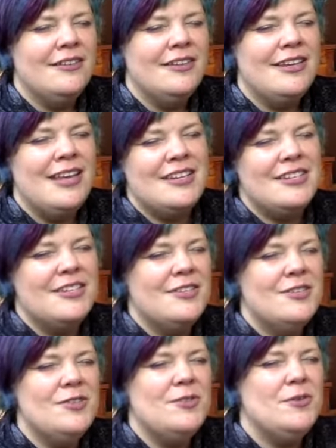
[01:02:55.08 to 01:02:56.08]
your
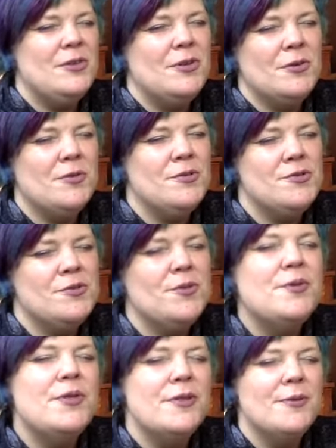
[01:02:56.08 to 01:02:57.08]
connection to your own
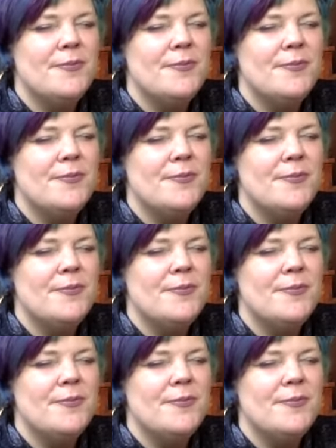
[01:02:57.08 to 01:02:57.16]
truth.